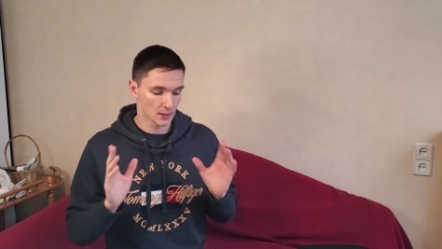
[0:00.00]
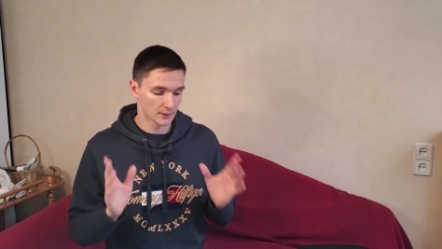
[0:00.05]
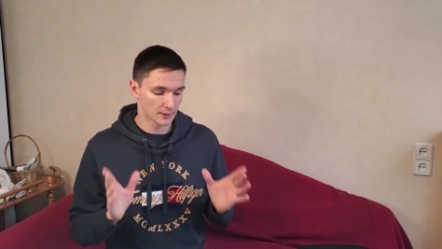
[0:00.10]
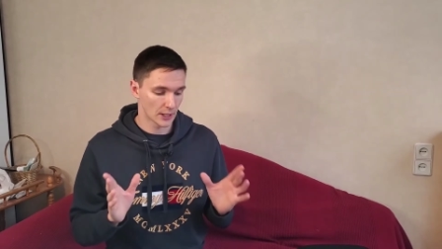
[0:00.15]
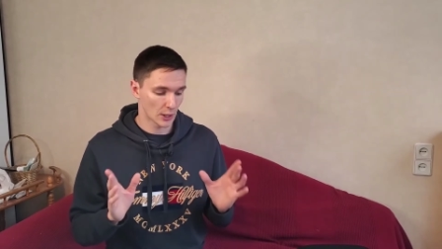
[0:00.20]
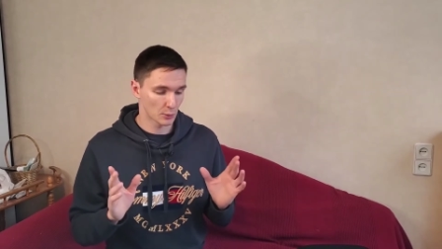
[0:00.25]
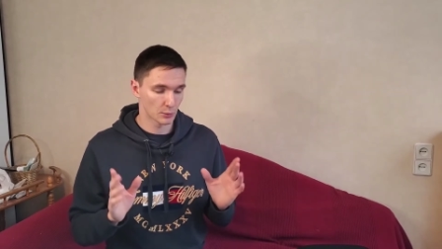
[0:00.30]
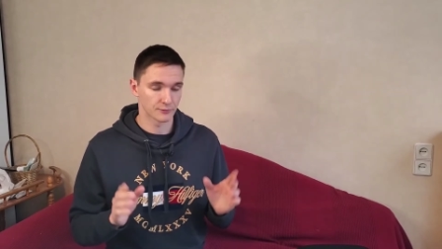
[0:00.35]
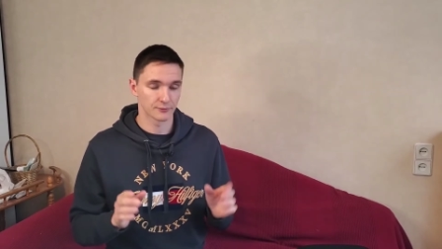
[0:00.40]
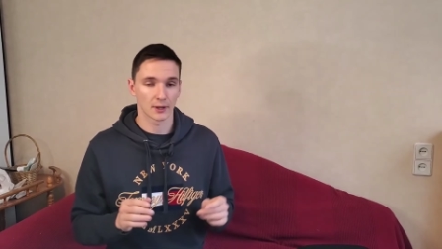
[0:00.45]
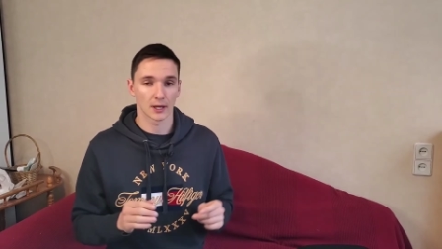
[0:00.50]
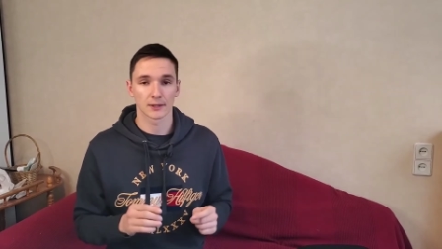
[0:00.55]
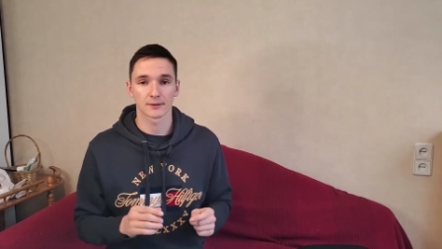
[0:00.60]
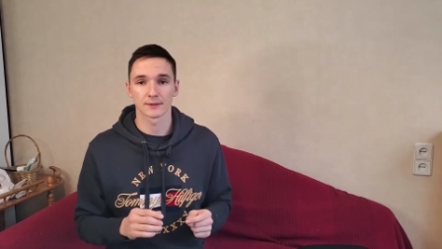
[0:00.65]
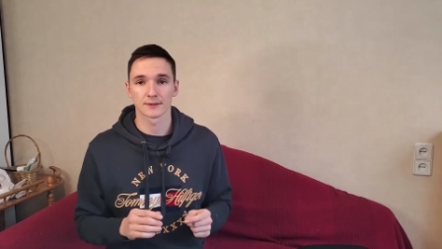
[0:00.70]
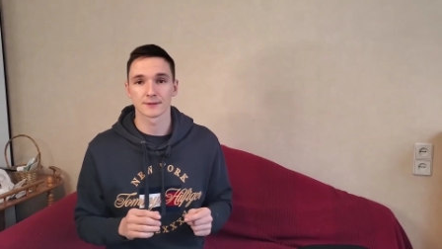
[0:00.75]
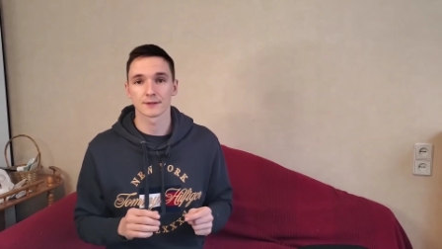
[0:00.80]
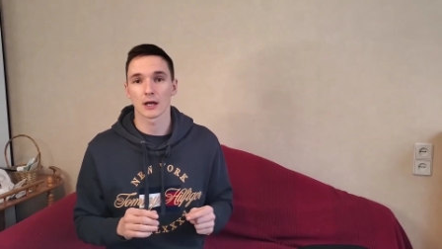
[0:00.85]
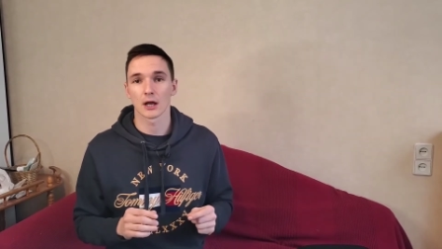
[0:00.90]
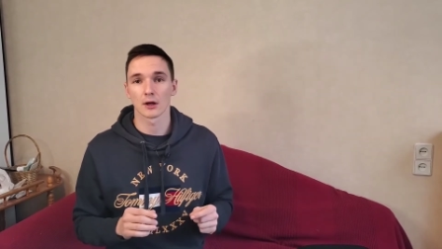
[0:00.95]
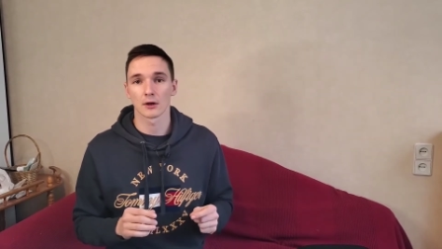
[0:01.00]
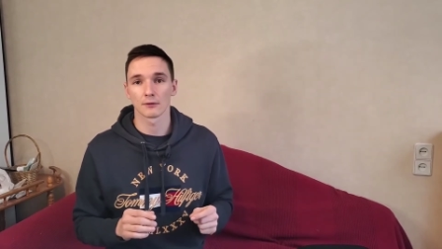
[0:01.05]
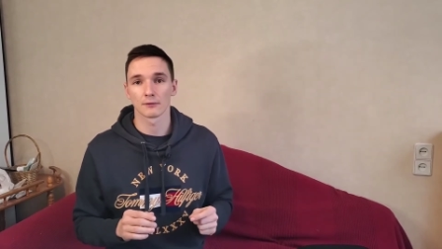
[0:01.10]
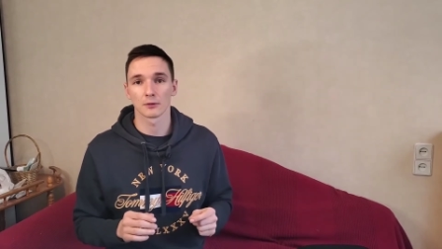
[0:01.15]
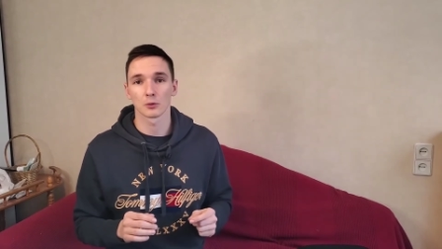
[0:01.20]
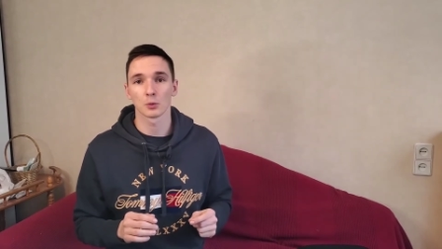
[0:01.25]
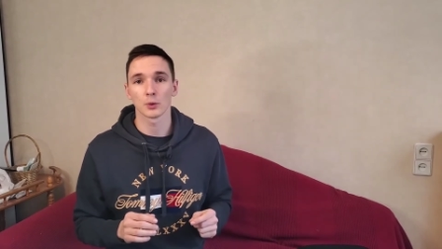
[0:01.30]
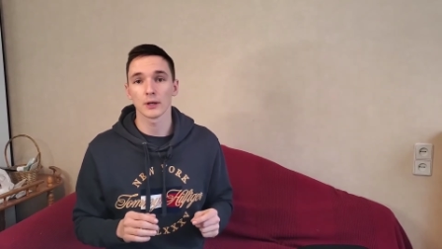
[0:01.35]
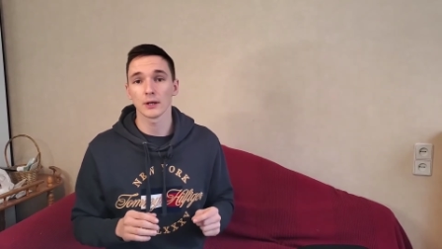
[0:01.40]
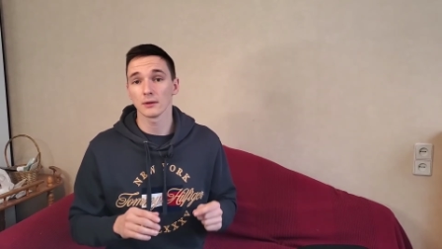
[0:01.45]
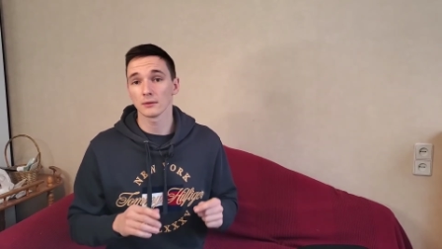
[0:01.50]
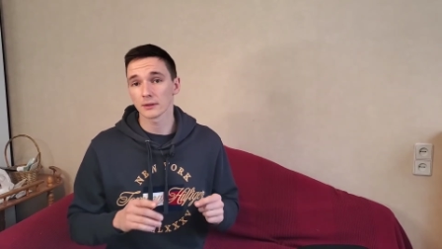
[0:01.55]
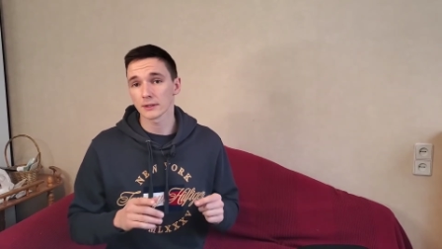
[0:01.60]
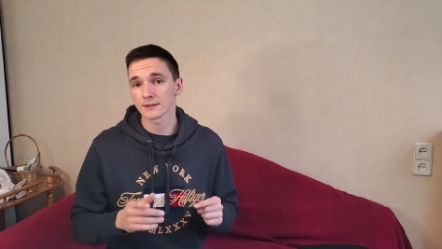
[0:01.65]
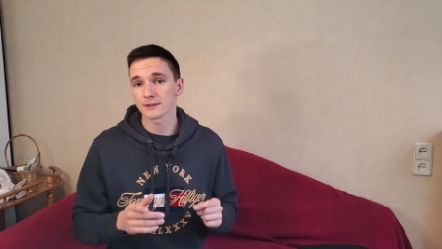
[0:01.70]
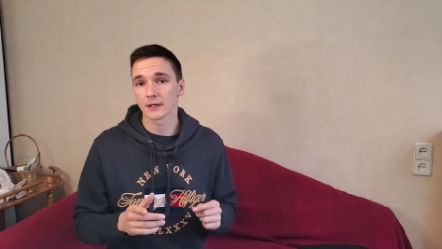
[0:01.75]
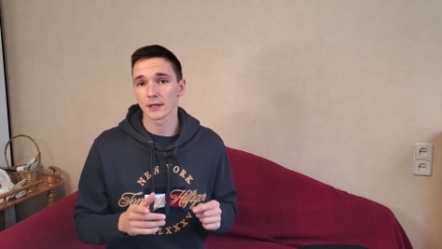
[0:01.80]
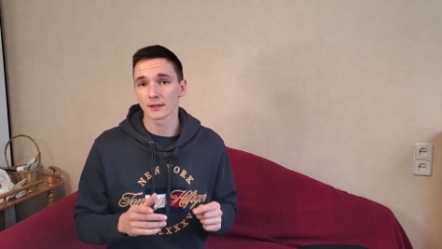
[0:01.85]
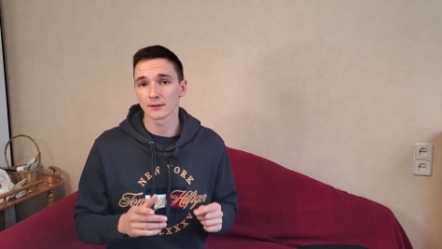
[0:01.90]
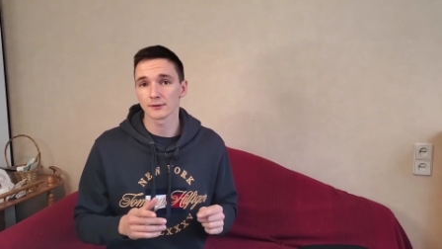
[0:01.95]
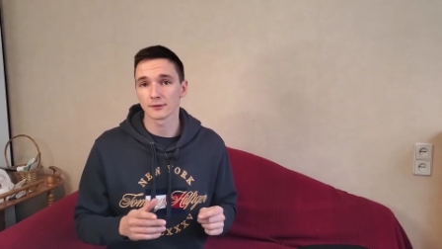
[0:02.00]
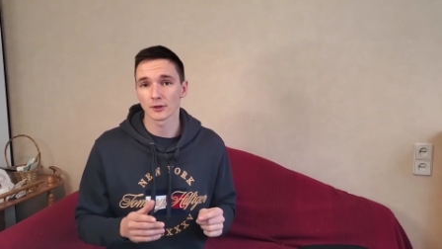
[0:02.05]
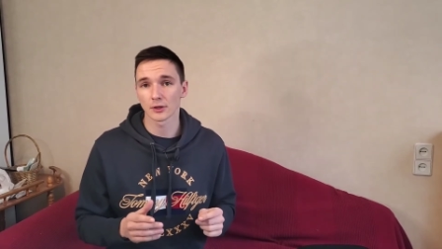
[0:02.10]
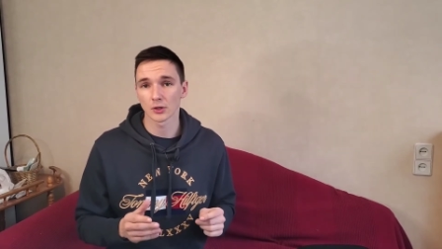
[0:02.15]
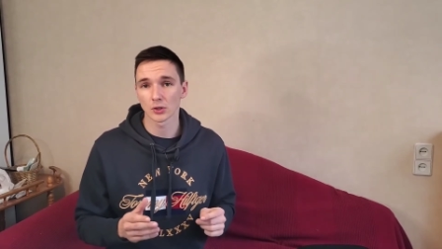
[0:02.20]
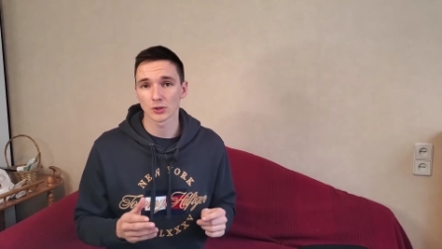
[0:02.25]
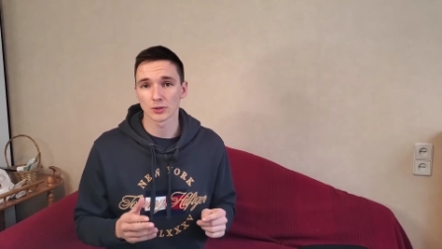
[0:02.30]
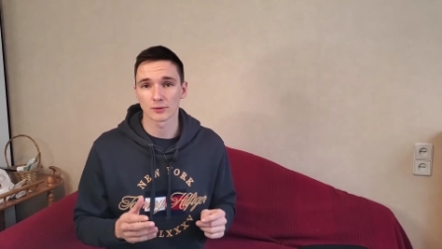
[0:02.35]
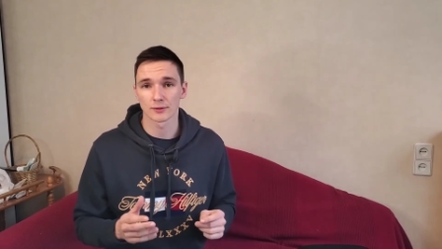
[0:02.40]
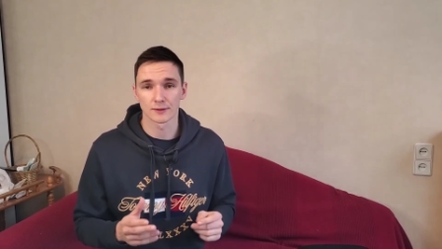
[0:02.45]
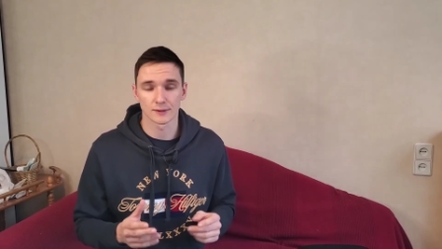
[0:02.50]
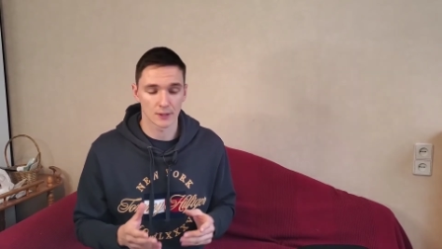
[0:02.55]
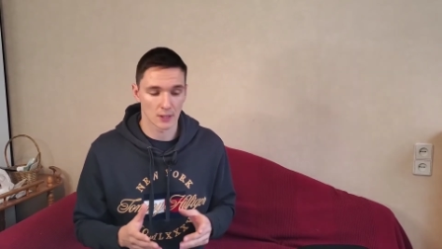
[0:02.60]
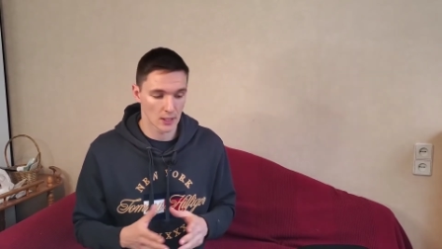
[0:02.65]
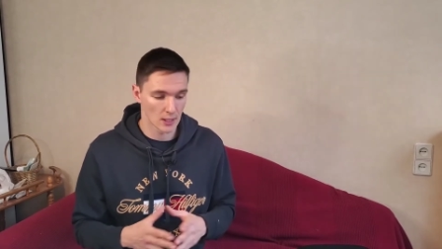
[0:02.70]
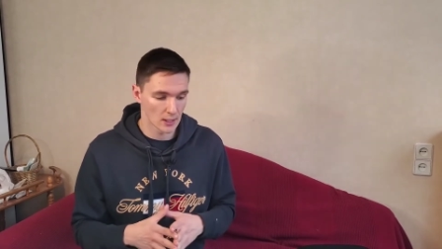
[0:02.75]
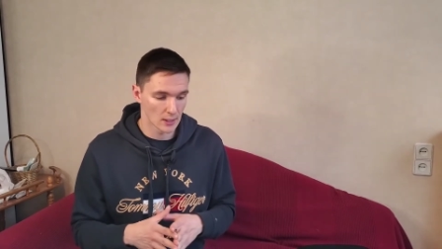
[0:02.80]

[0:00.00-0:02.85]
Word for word: Now we've got this out of the way, let's get to the cushions.